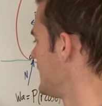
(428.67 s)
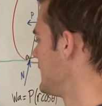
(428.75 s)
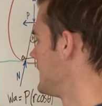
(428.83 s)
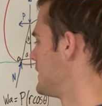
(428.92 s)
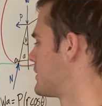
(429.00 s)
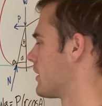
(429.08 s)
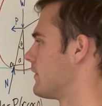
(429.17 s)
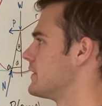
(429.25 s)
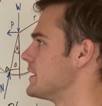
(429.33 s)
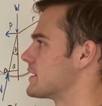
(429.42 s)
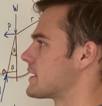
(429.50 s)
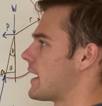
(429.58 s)
each of
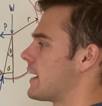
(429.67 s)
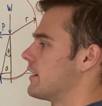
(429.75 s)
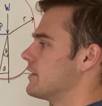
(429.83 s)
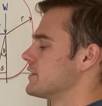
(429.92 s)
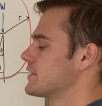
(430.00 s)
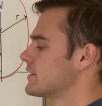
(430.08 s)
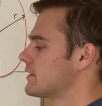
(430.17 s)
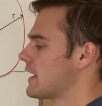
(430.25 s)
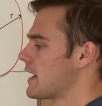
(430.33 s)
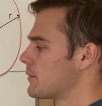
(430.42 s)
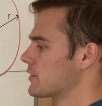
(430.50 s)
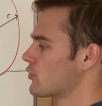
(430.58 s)
these tires,
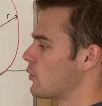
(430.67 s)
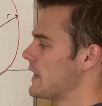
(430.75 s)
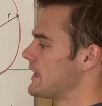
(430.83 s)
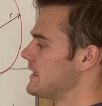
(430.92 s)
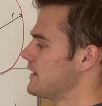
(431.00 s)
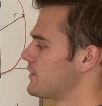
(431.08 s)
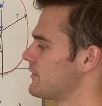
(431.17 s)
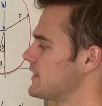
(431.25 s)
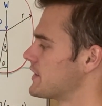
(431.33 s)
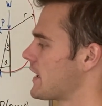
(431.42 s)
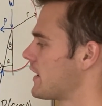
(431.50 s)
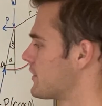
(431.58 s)
how much weight each of these
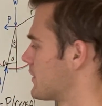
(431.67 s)
tires